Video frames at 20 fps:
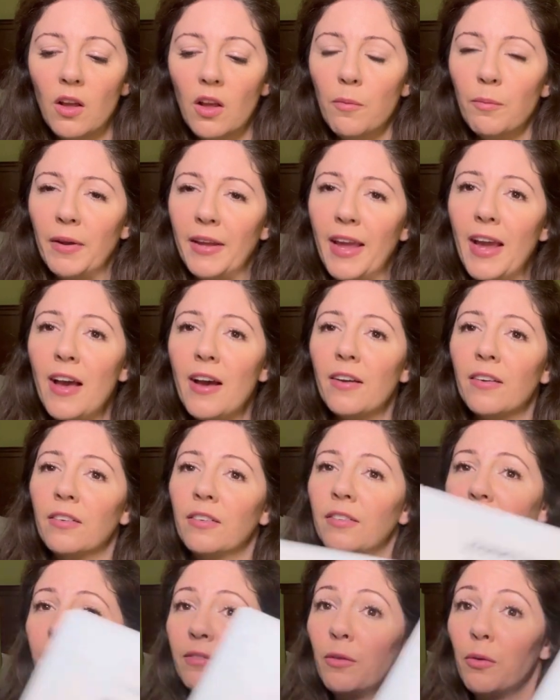but yeah,
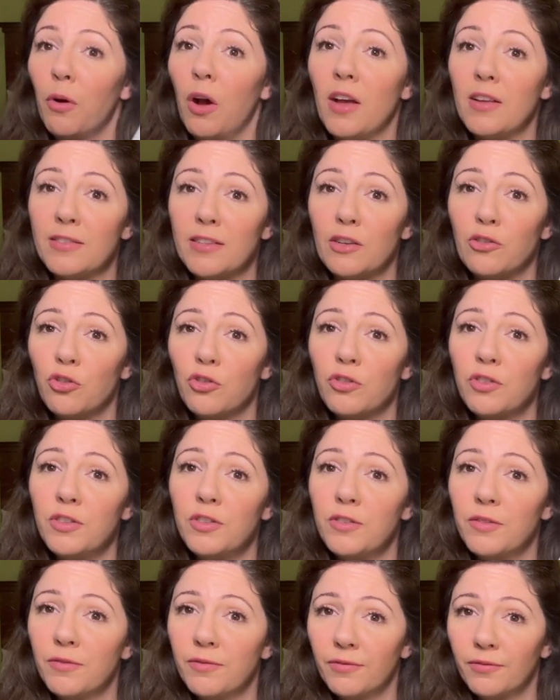
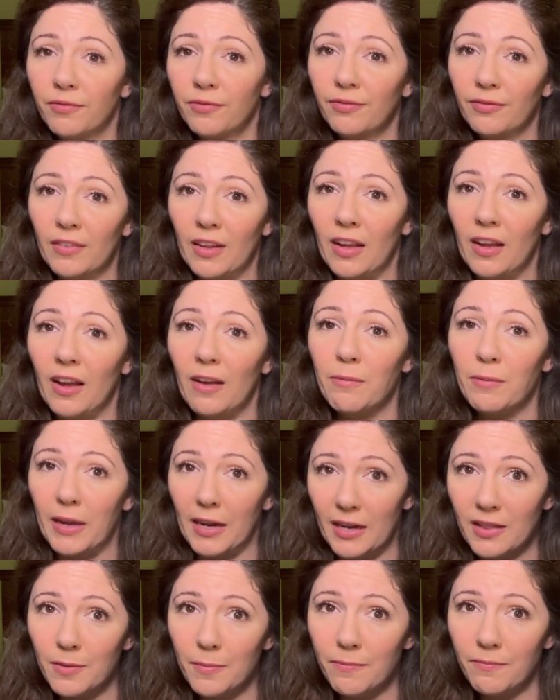essentials,
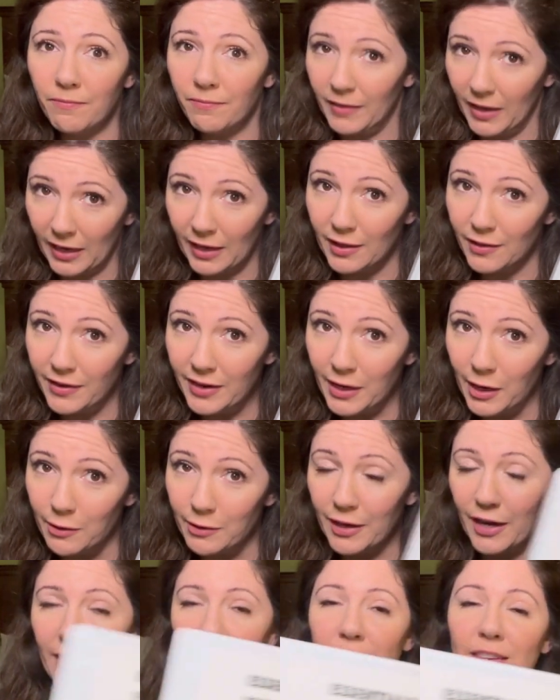getting the, getting the video
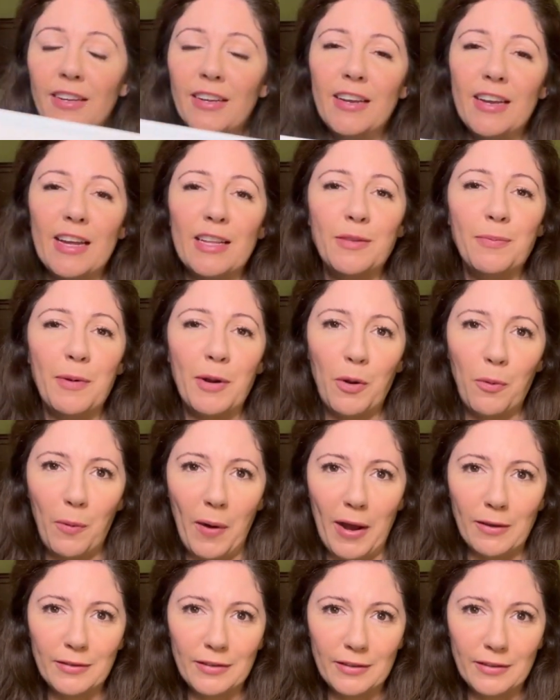done. It's been a
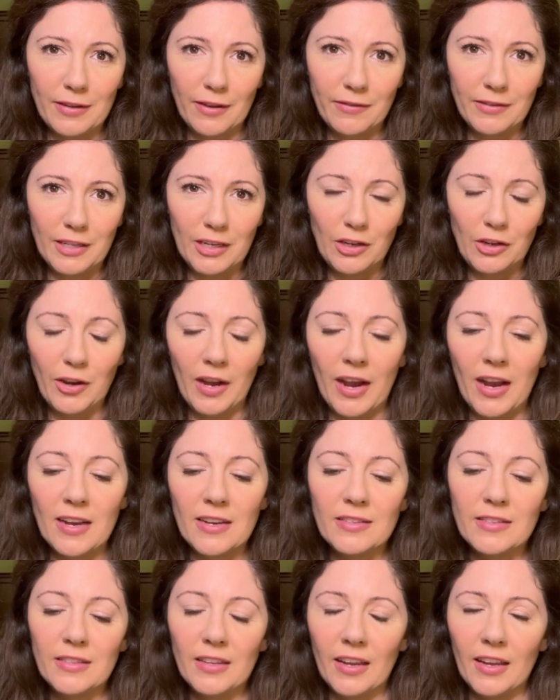while since I've seen you
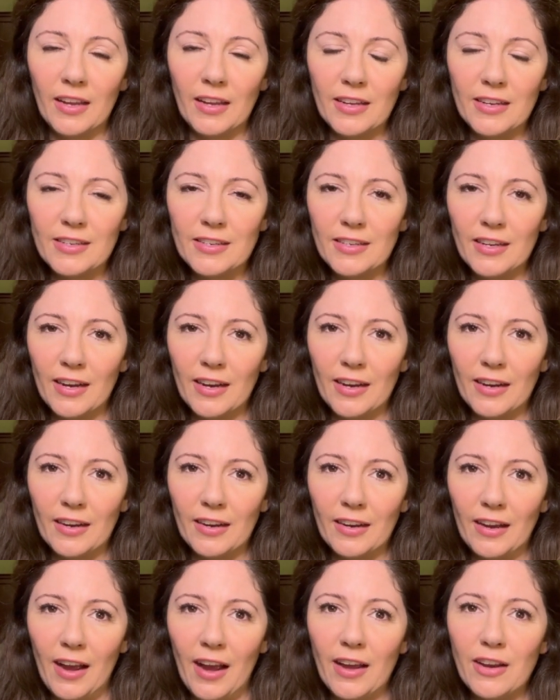guys and
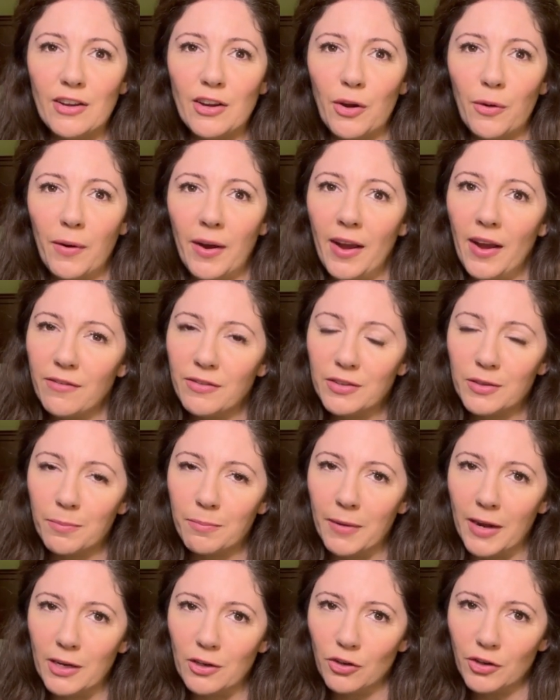uh, I know I have some
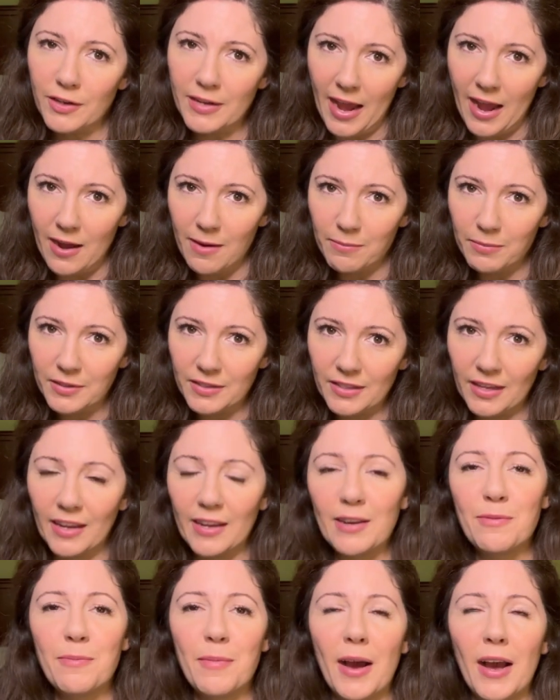major gaps
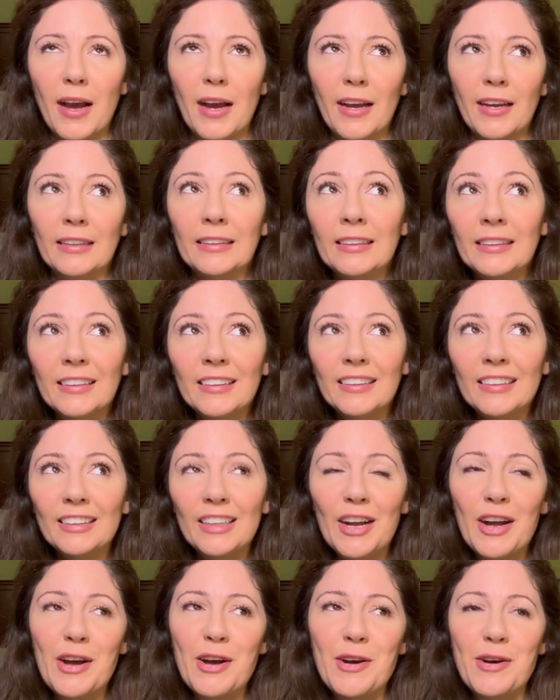in my
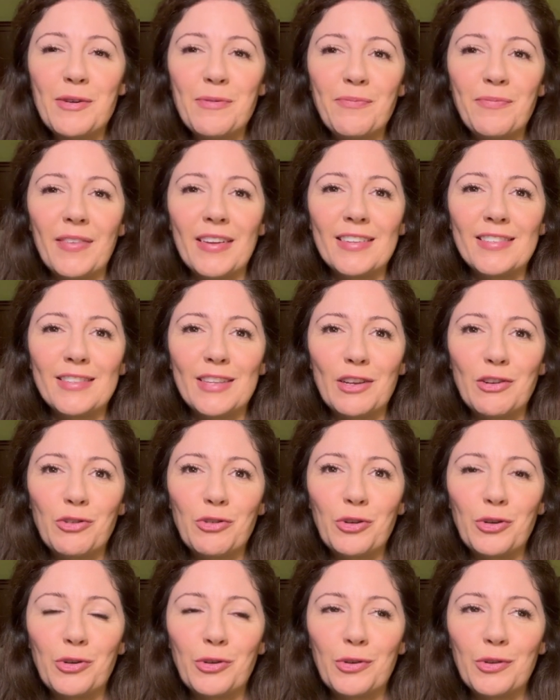um,
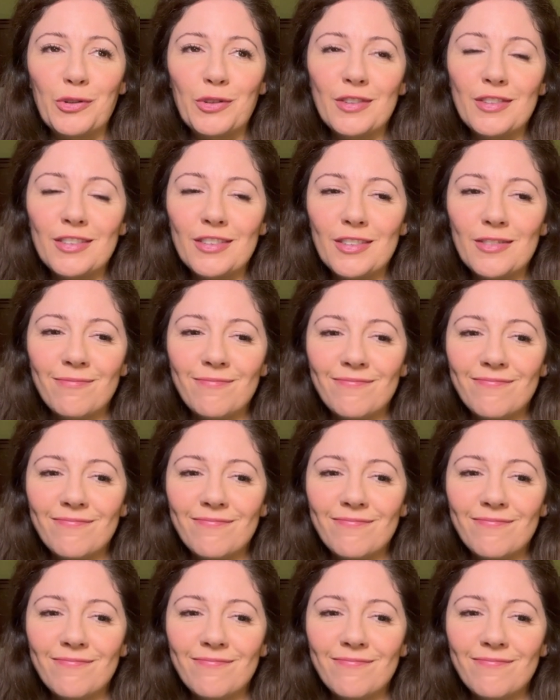essentials